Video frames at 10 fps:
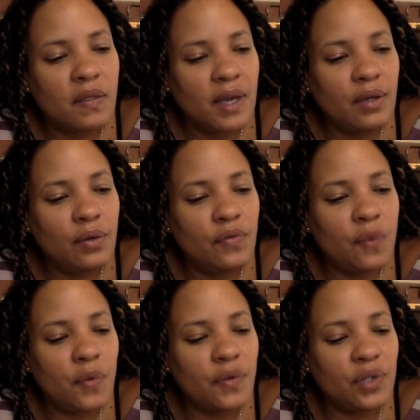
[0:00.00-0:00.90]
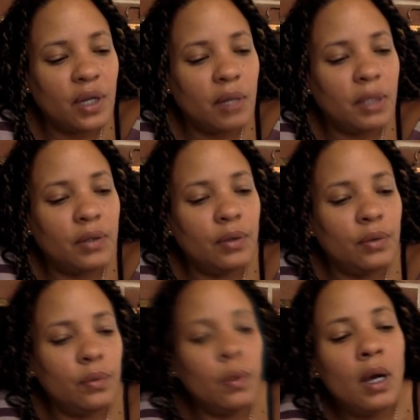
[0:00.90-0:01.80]
Thank you for the gentleman
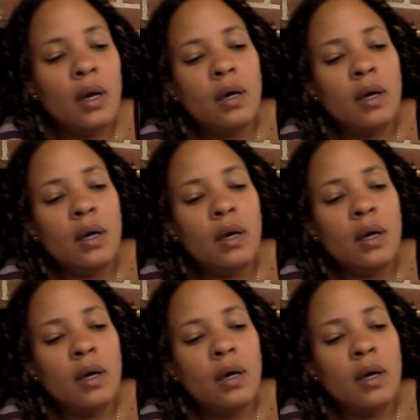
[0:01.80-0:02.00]
who